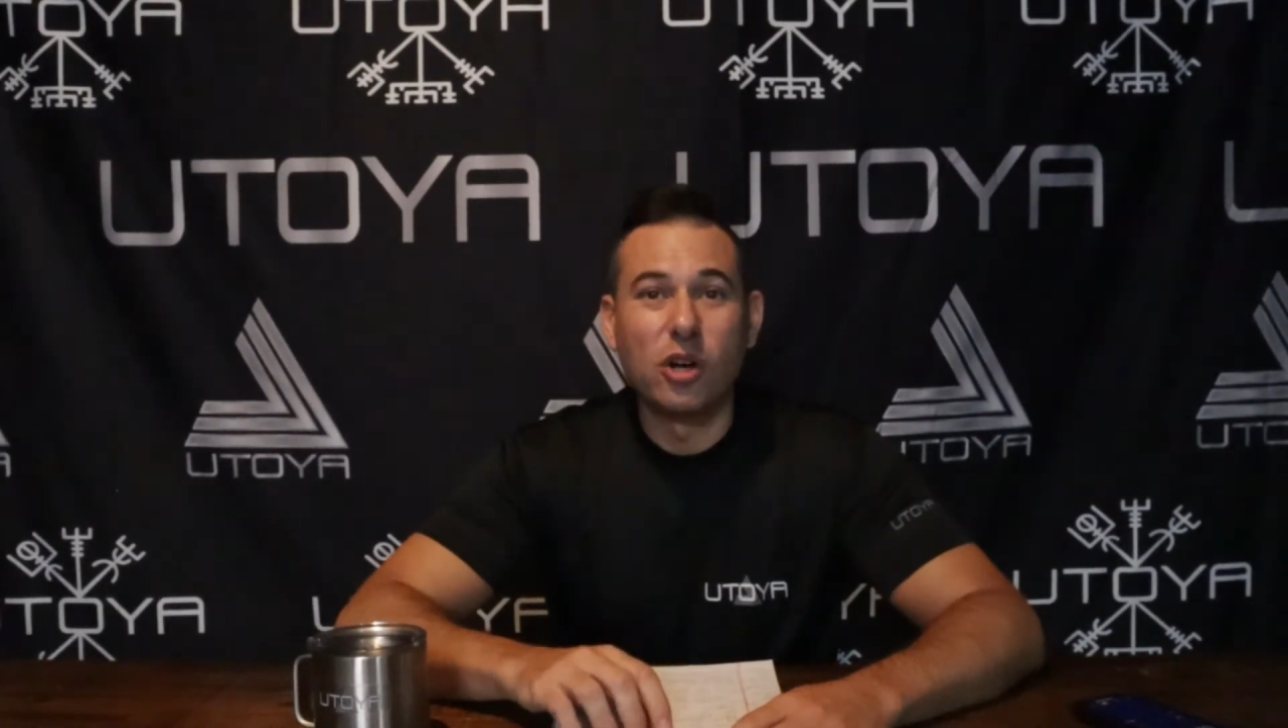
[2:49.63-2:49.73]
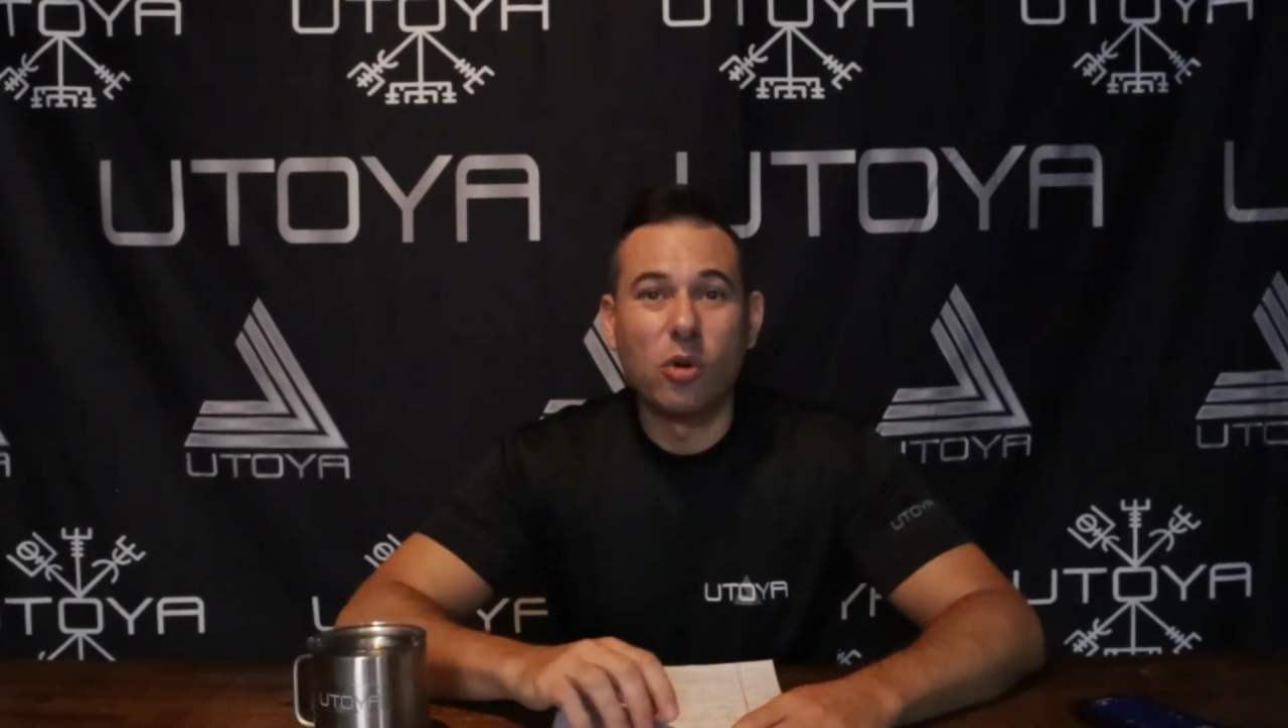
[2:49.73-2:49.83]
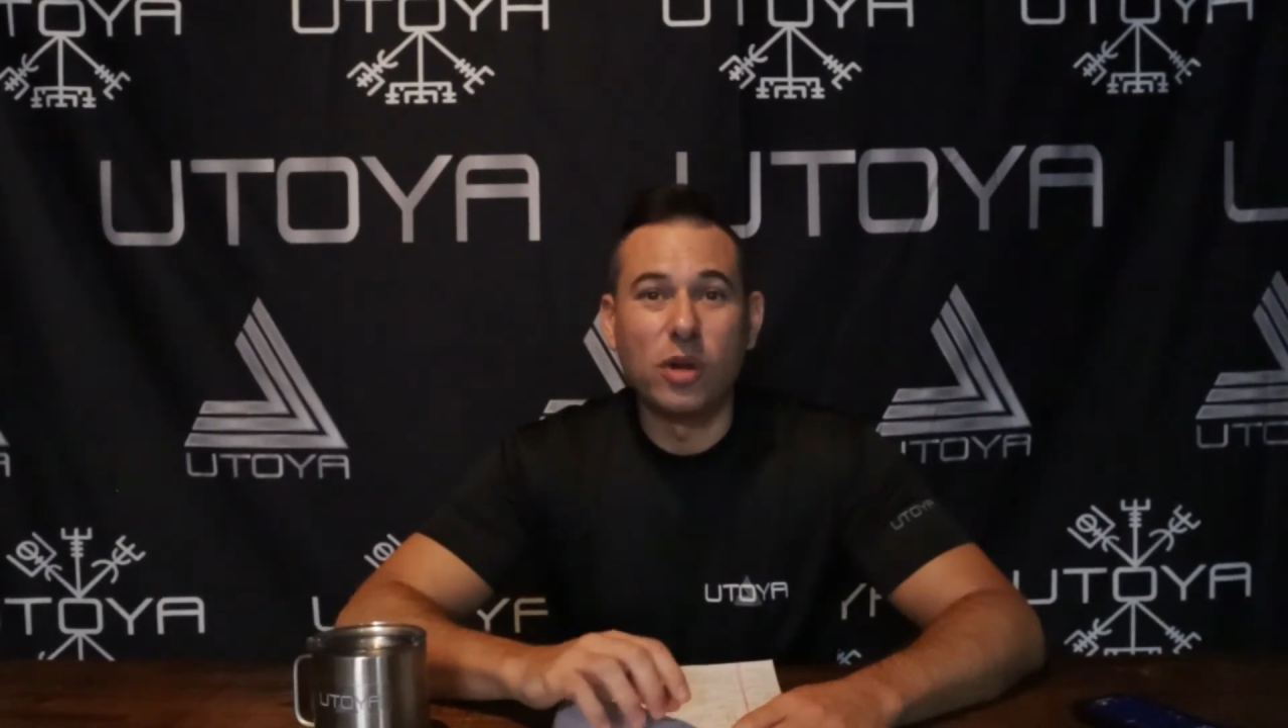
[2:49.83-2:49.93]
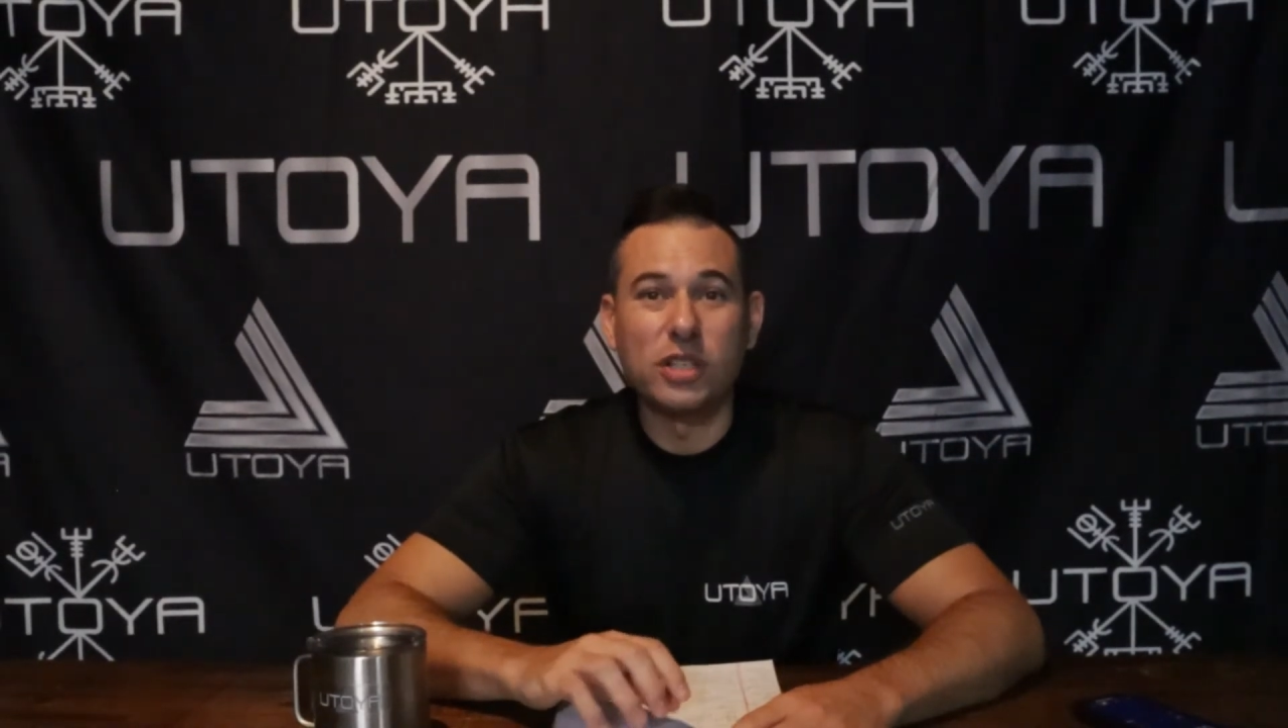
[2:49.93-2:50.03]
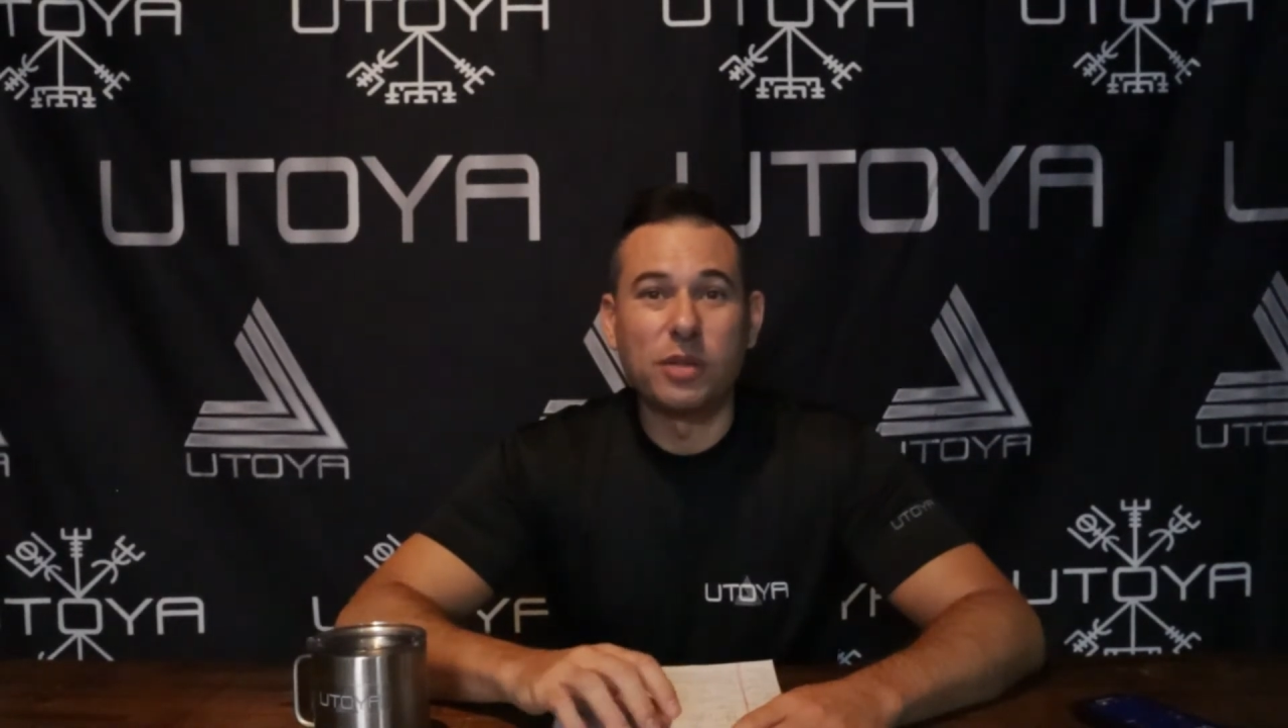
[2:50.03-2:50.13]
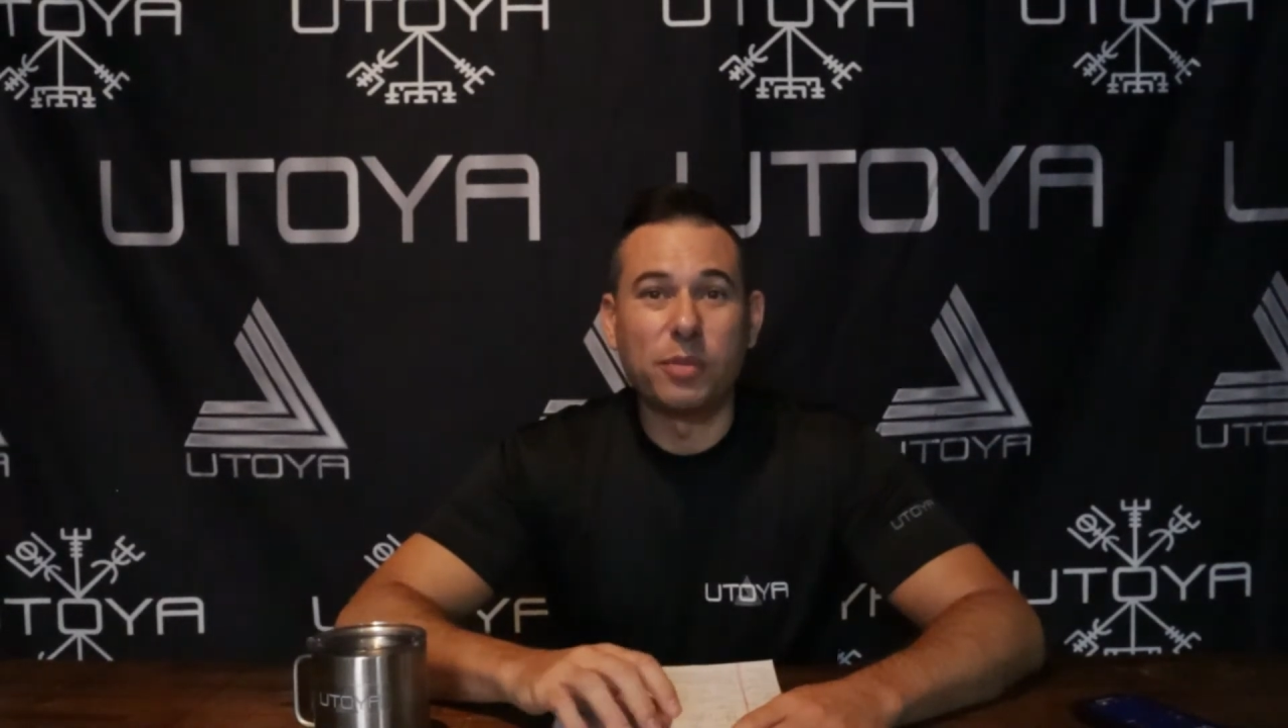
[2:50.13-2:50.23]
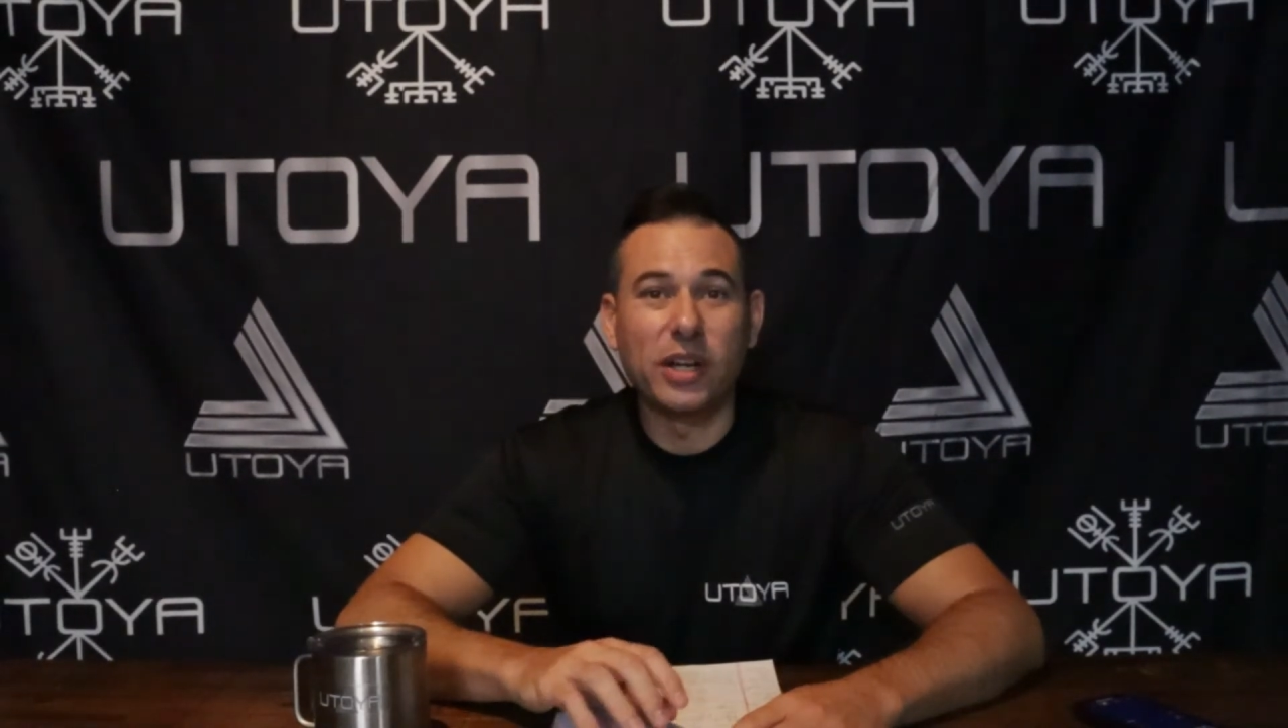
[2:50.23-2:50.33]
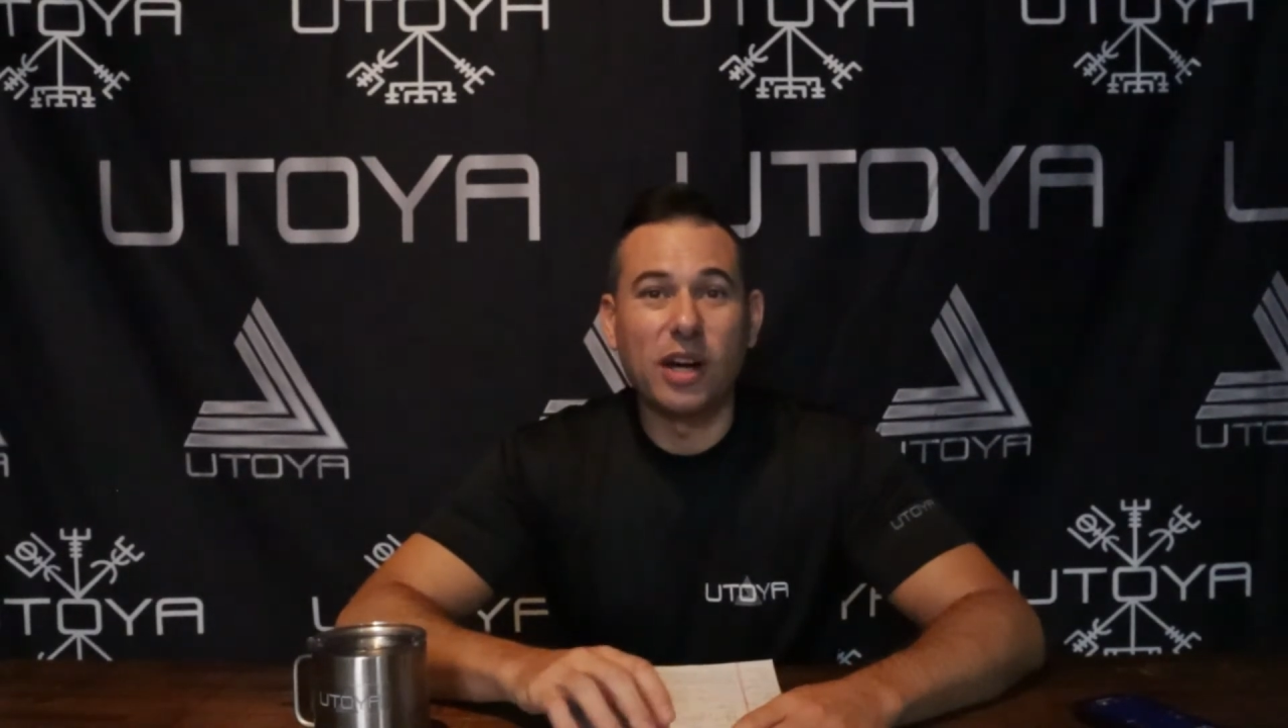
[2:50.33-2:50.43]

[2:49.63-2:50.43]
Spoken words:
once the big